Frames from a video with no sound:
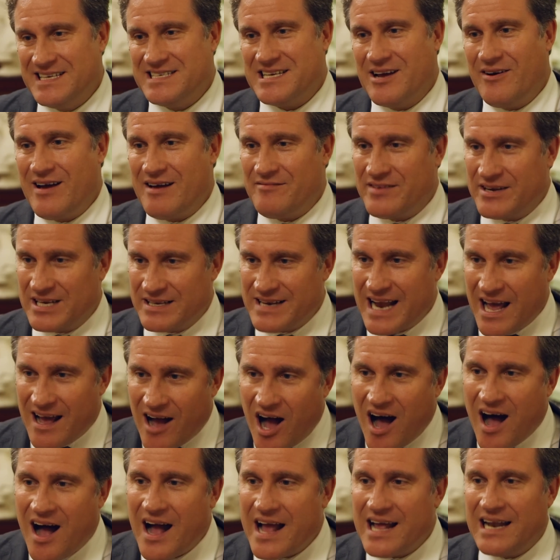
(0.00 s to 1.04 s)
So having
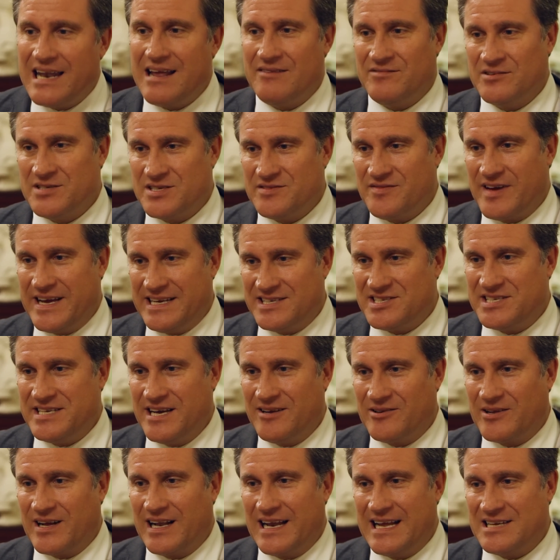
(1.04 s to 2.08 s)
higher levels of
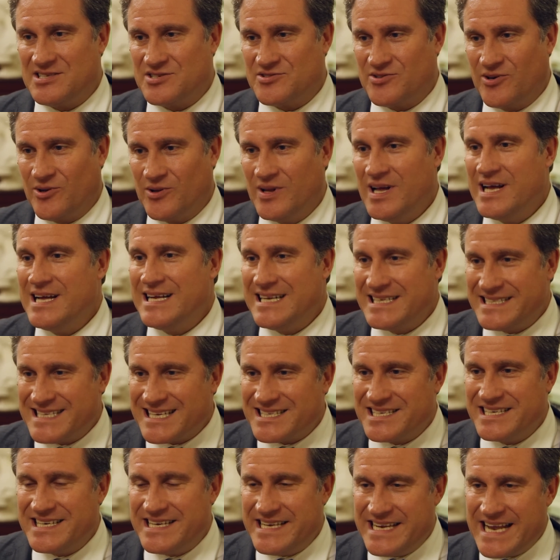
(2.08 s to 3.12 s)
HDL cholesterol
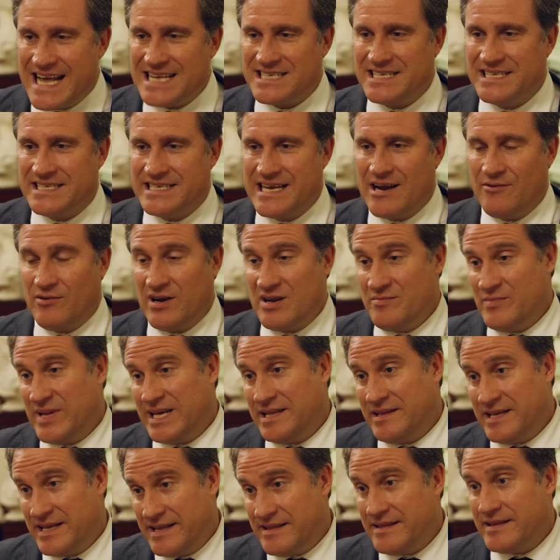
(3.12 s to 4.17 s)
doesn't necessarily
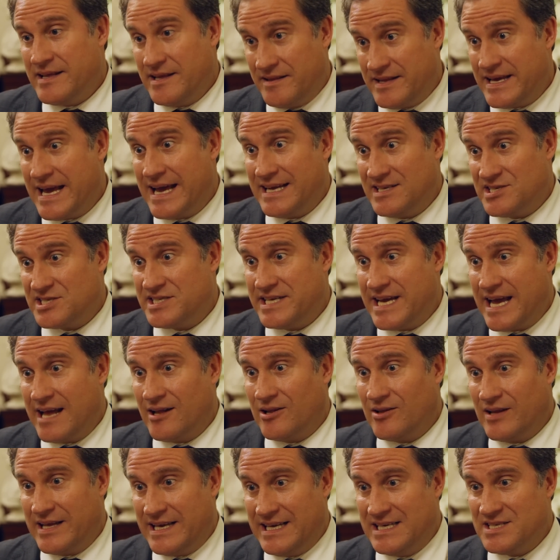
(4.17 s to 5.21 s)
mean the, that the
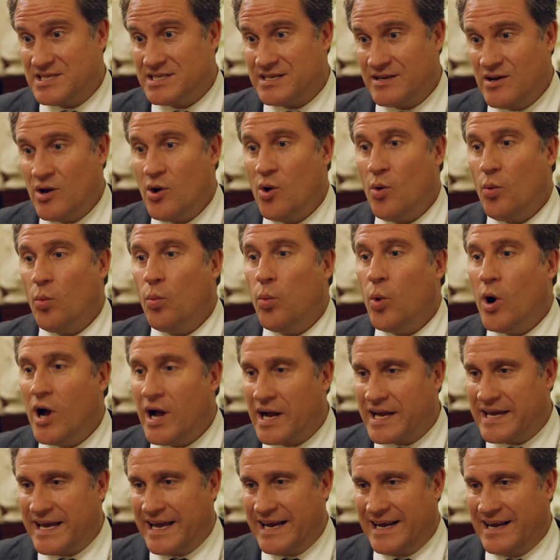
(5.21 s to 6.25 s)
HDL is
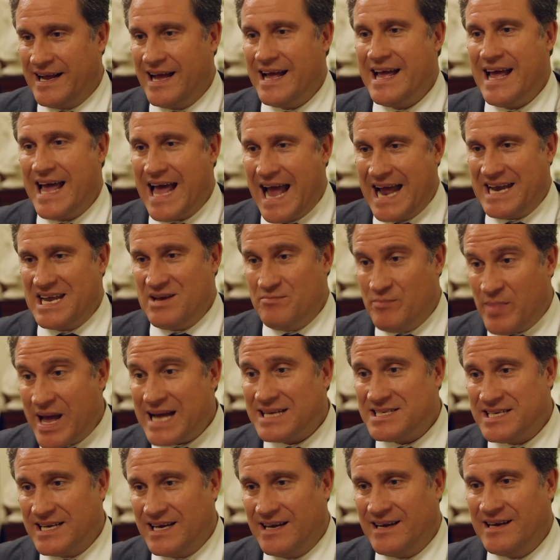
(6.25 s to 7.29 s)
working any
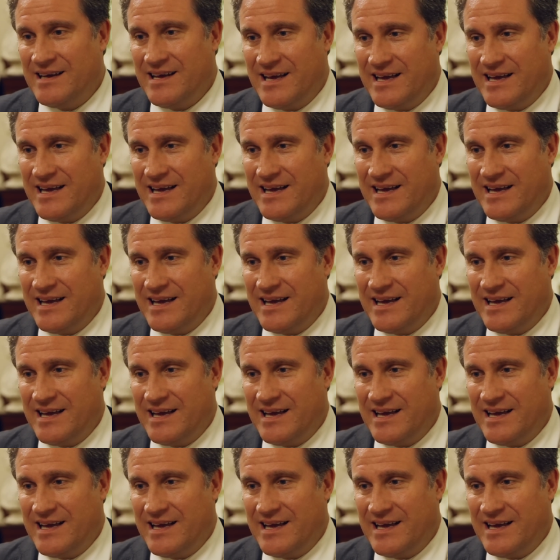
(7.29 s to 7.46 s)
better.